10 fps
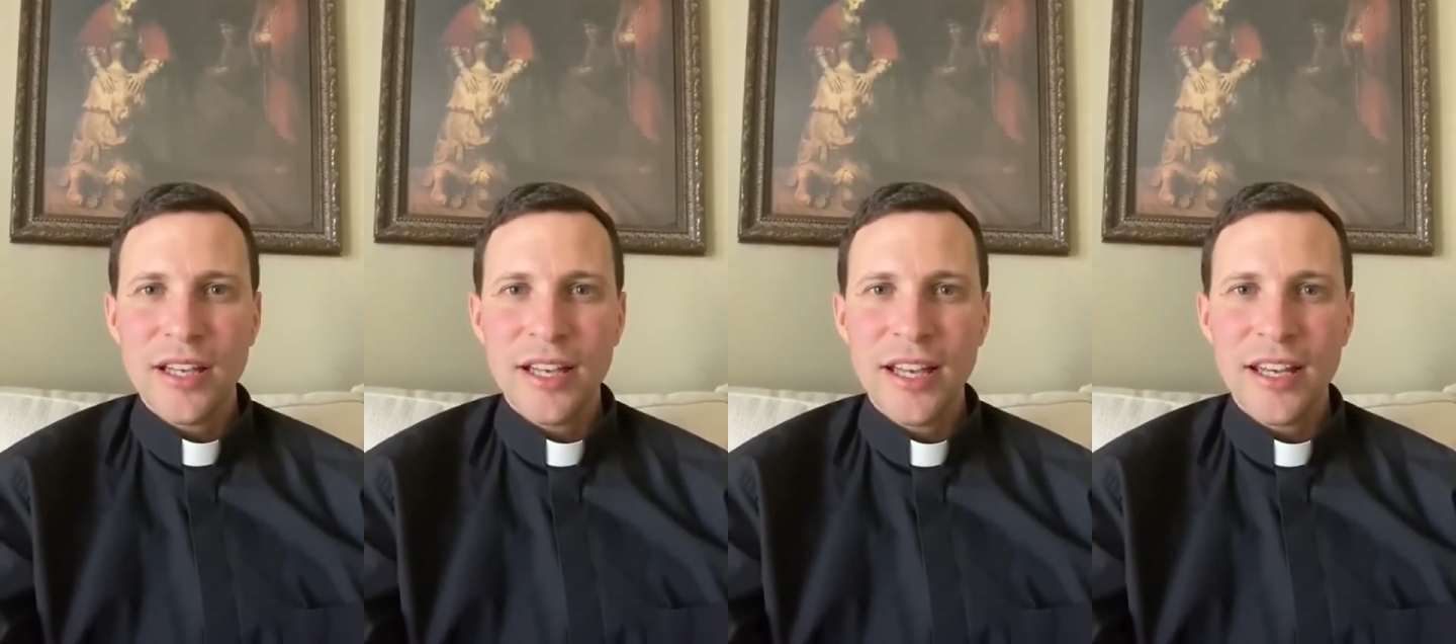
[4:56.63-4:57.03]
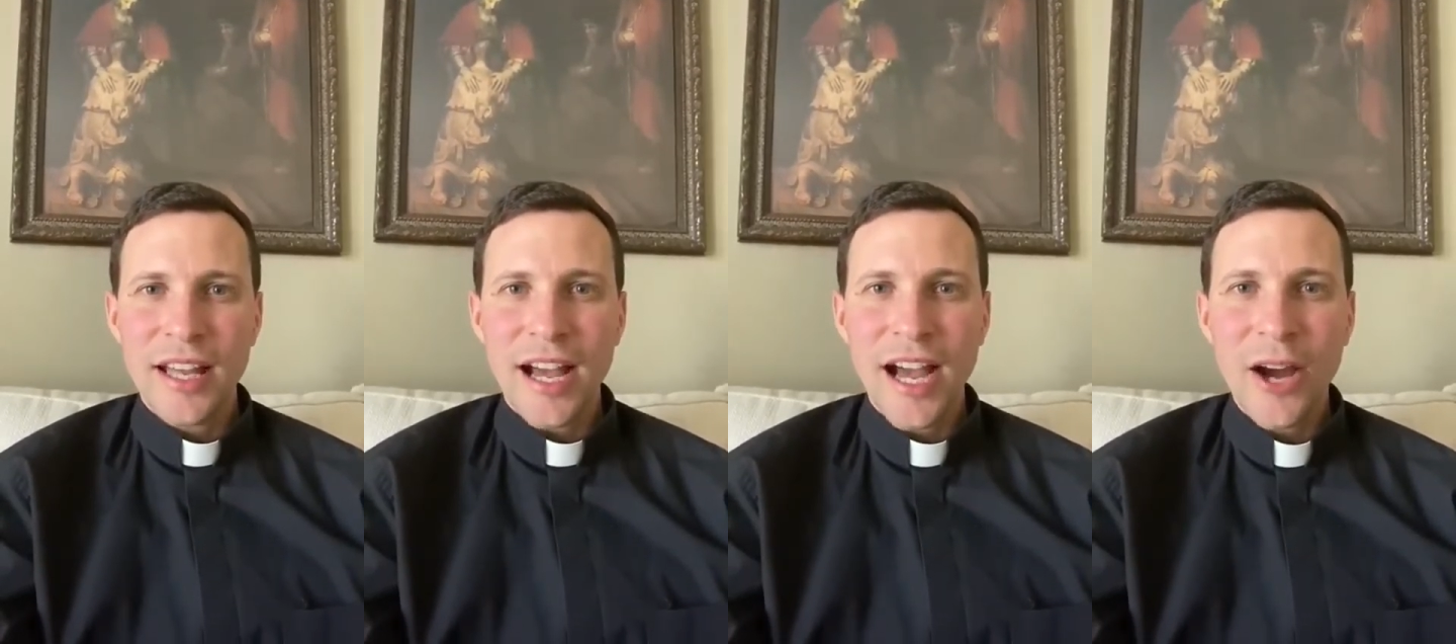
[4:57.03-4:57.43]
And
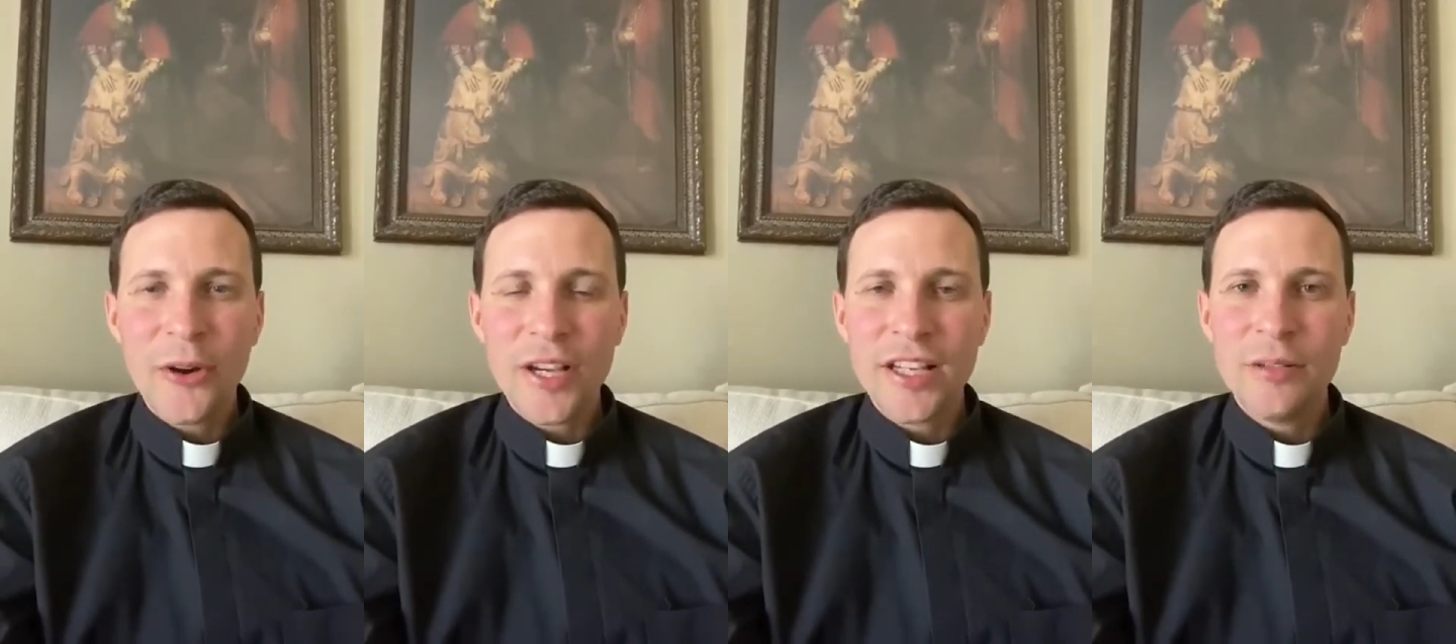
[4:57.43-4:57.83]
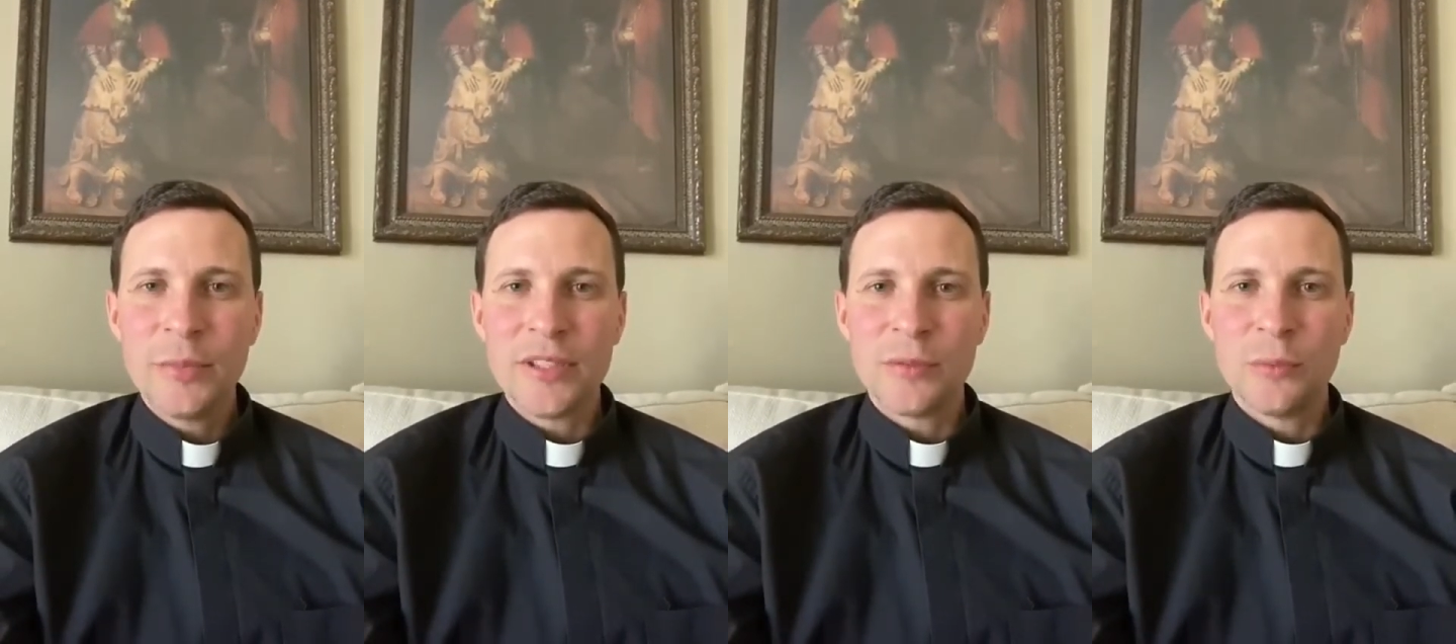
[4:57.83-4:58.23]
how can you
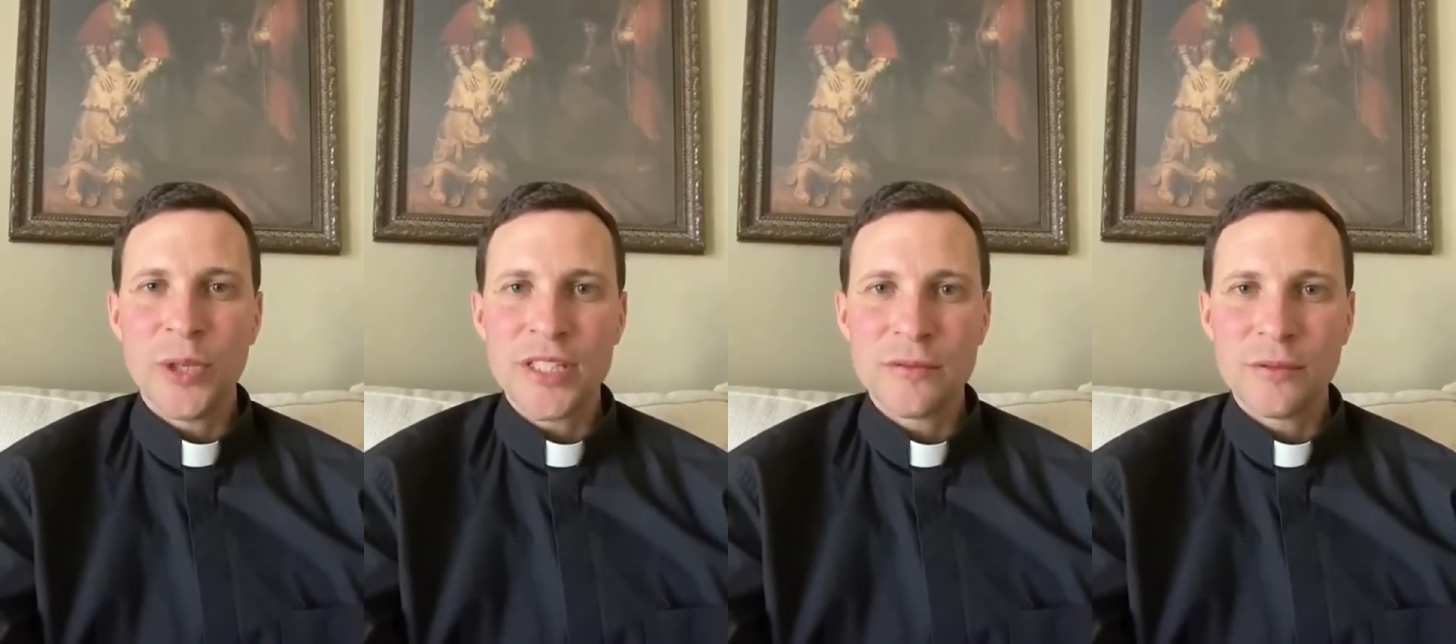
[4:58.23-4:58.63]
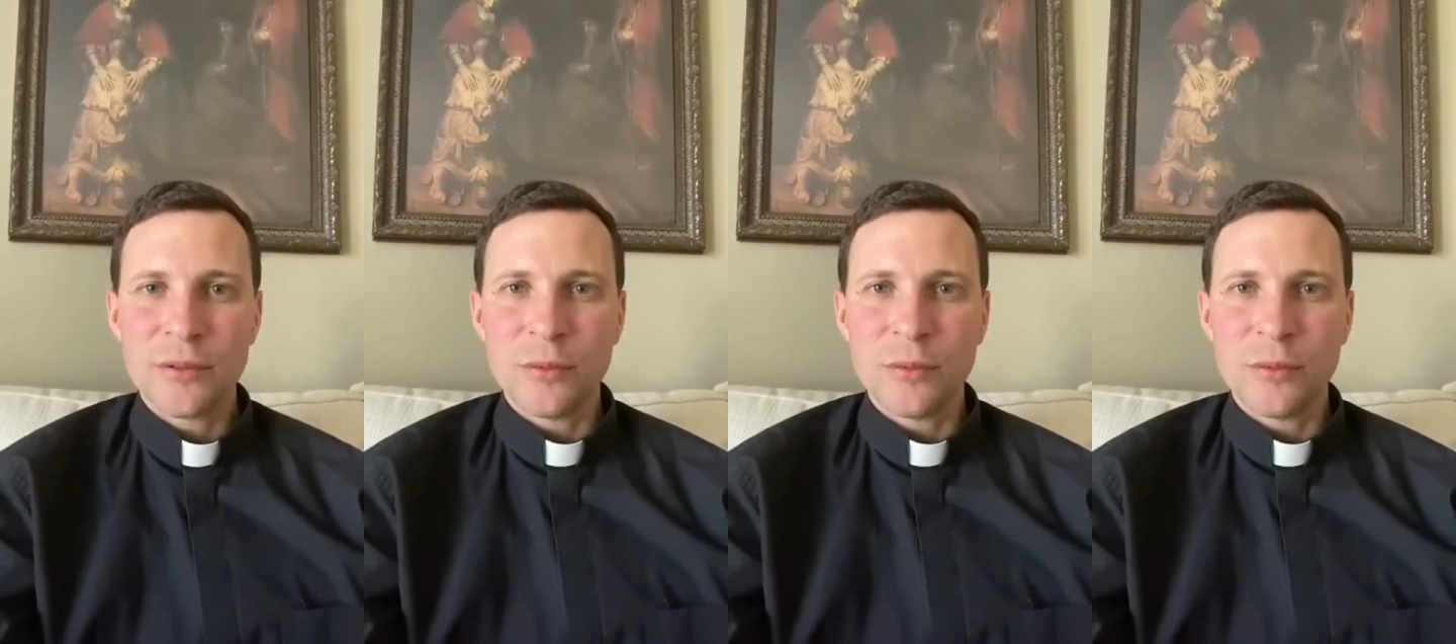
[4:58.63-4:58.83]
be wasteful?